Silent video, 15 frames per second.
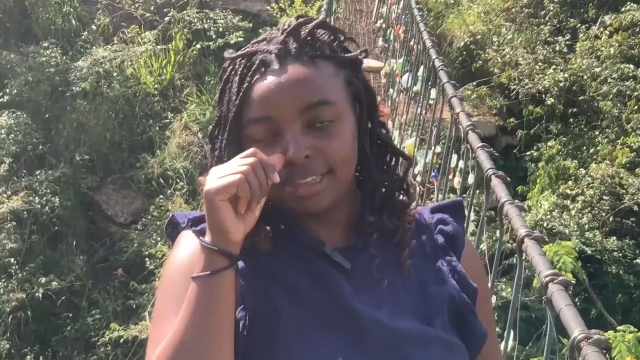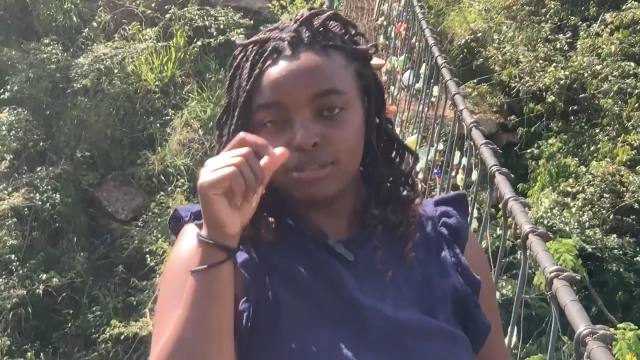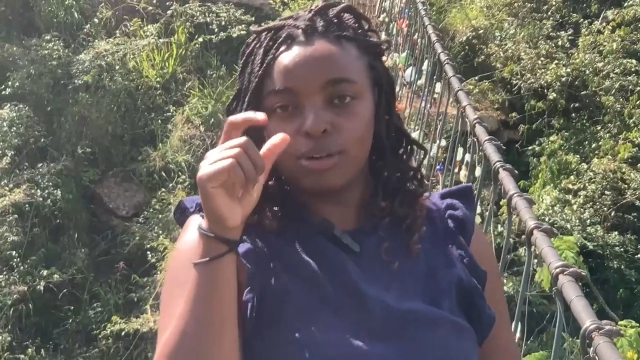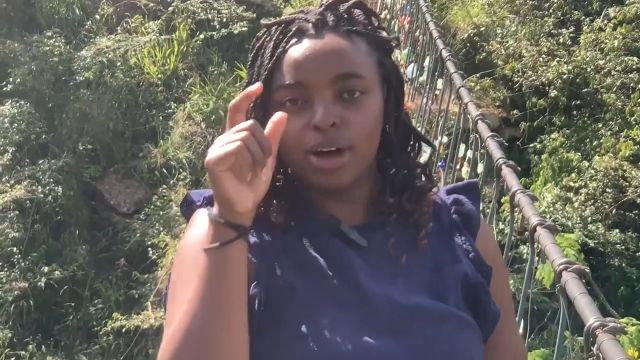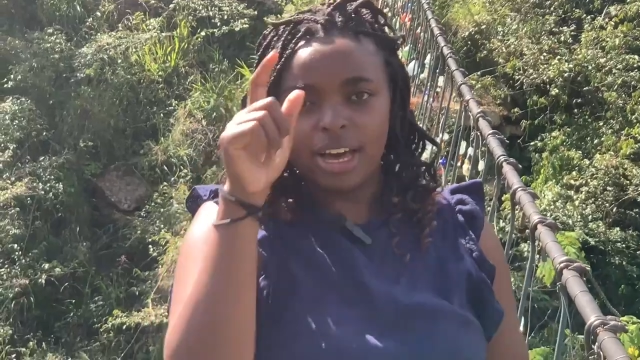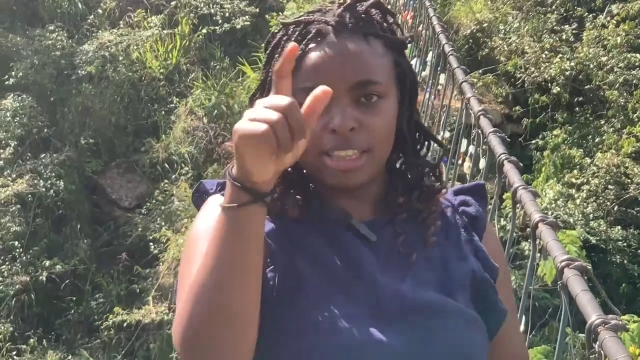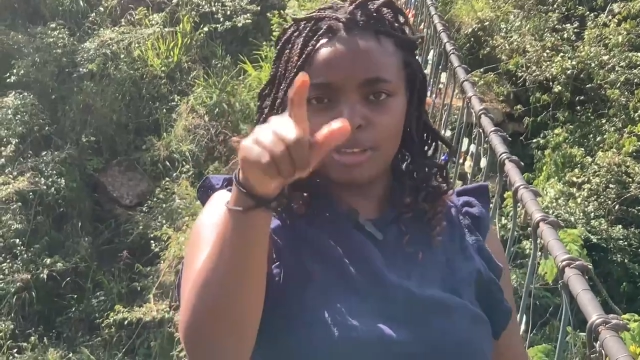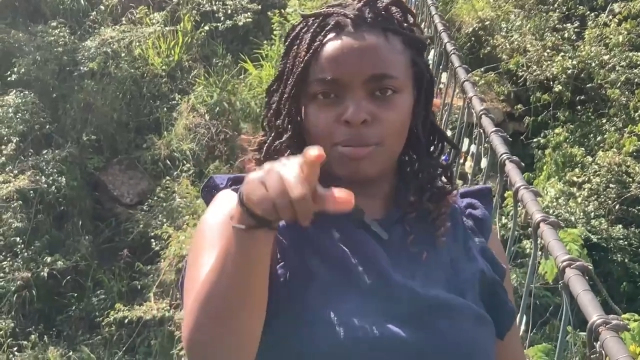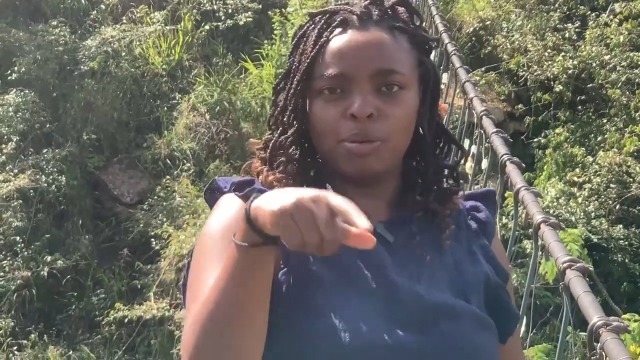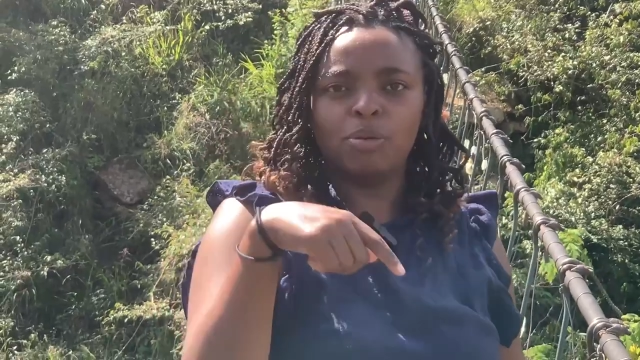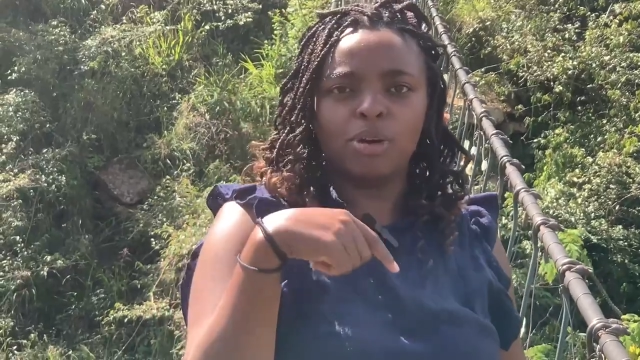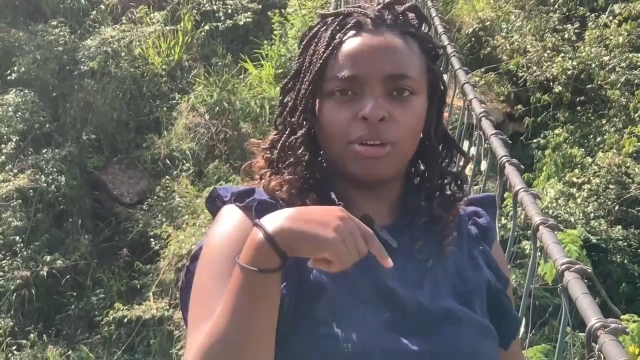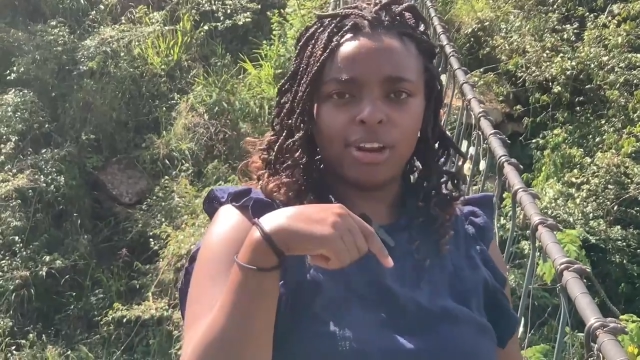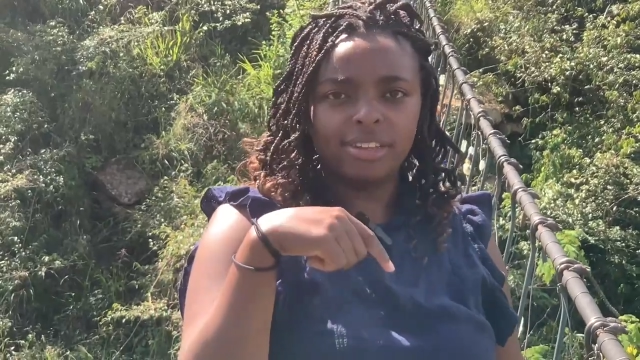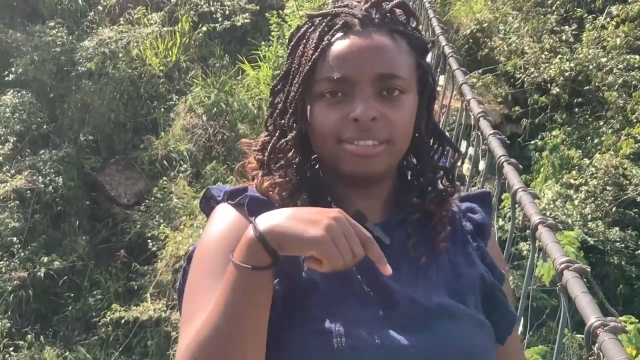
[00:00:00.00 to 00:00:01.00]
saw other people
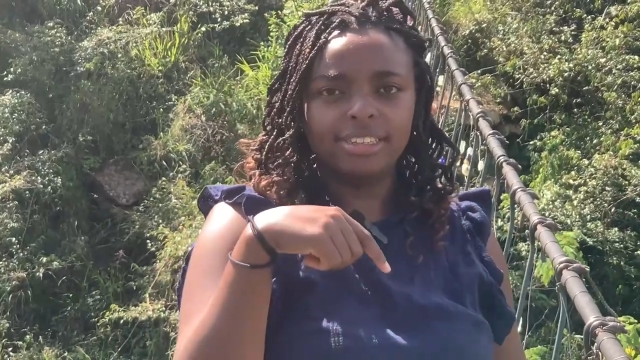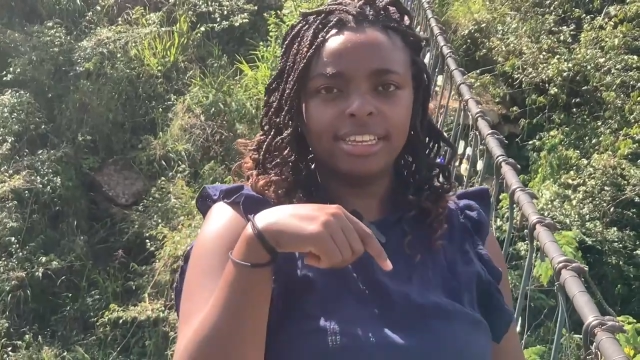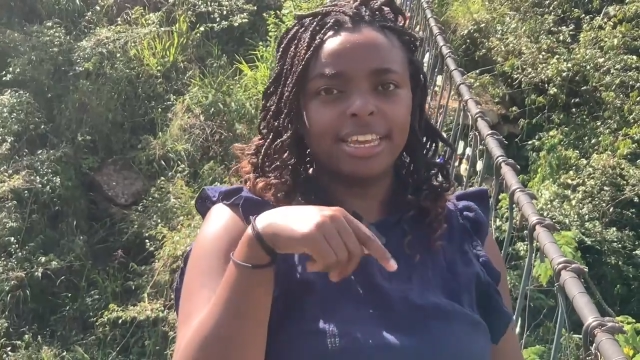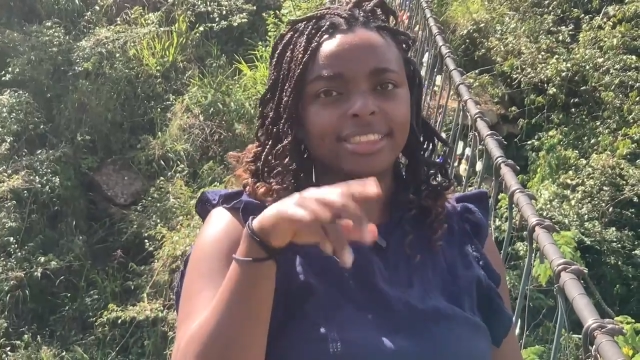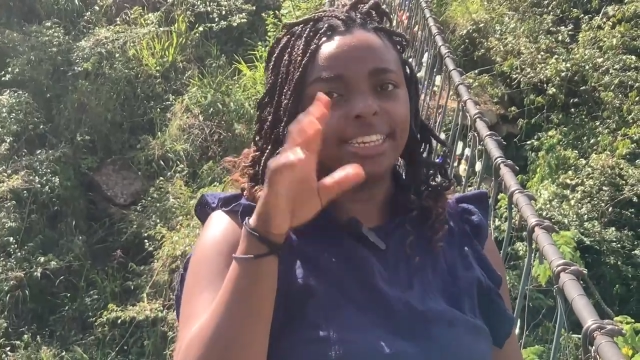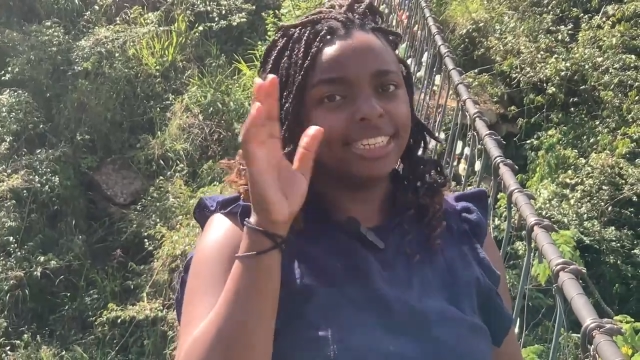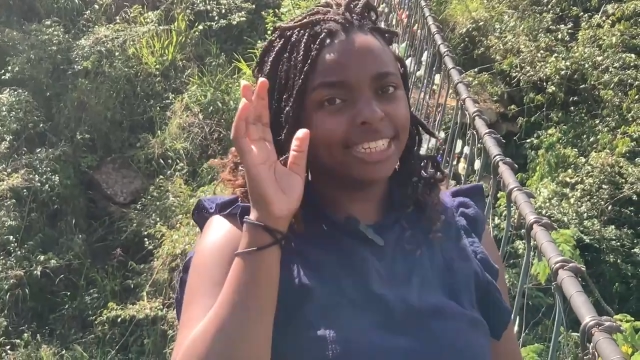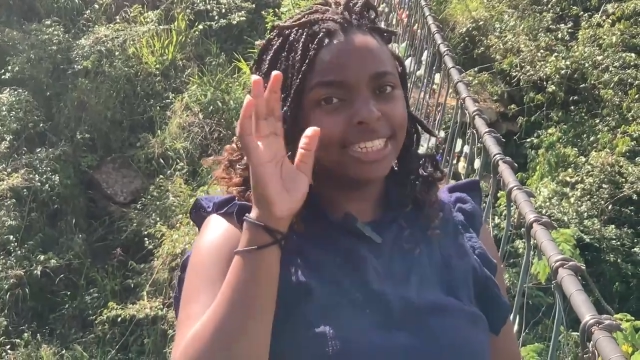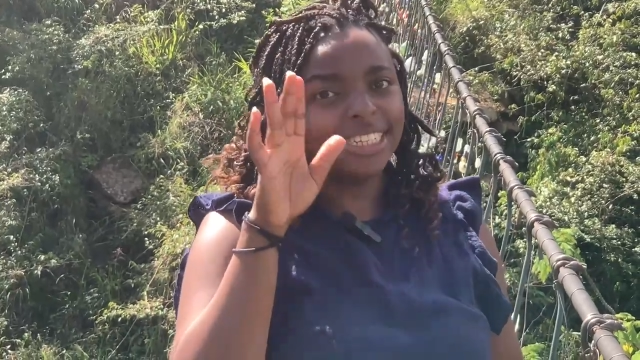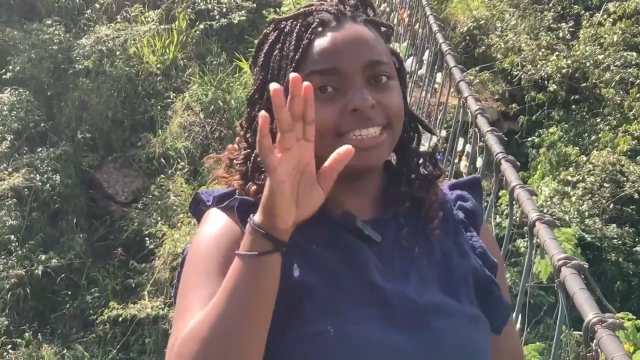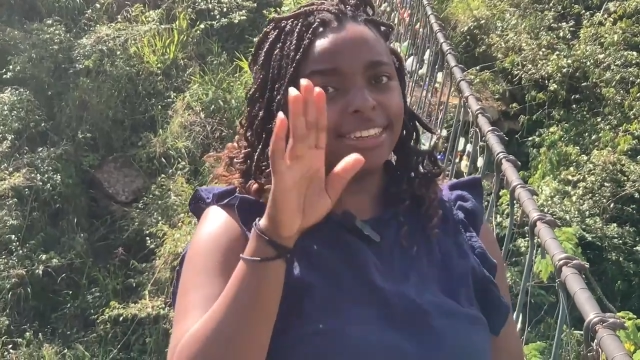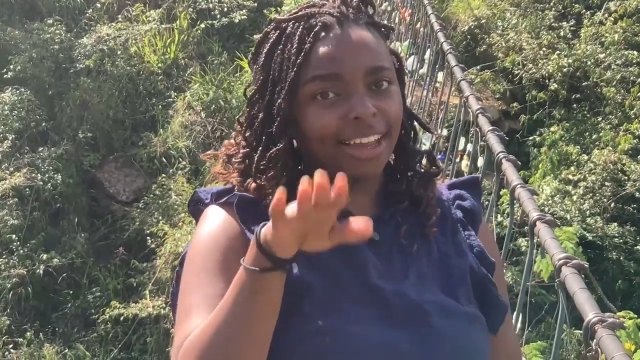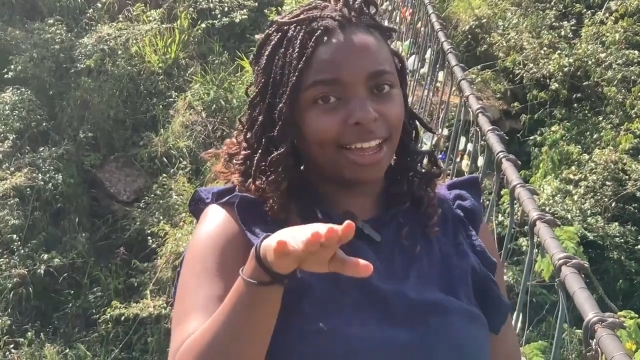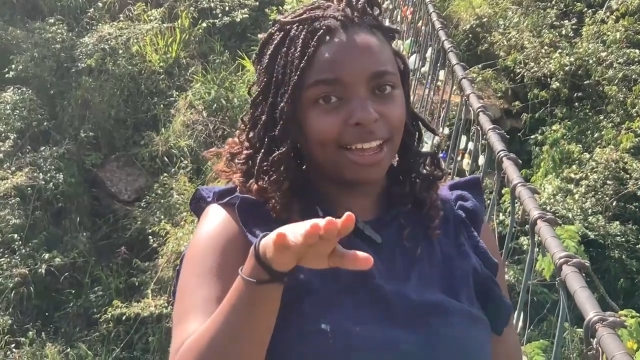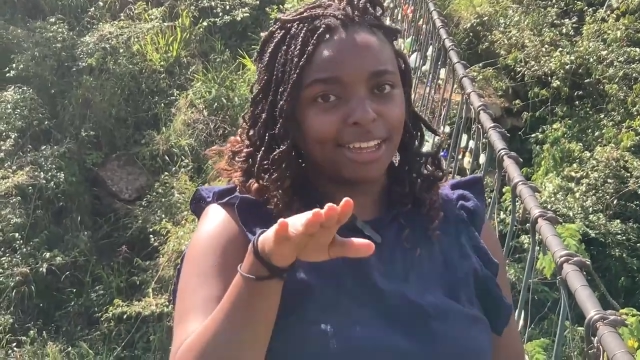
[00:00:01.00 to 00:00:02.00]
crossing and they didn't
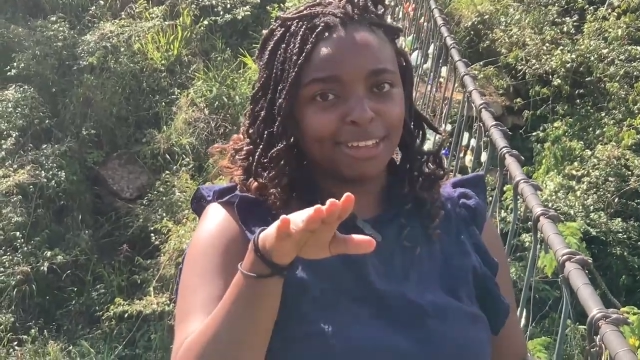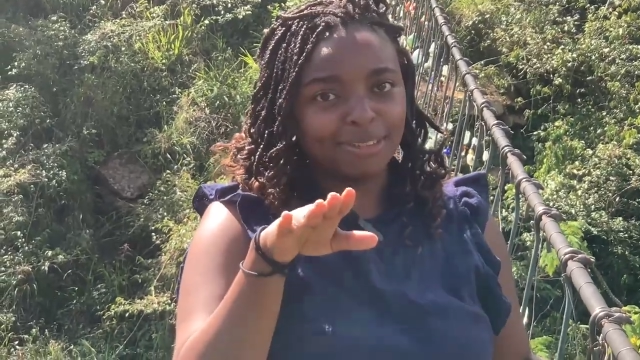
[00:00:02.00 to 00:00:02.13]
die.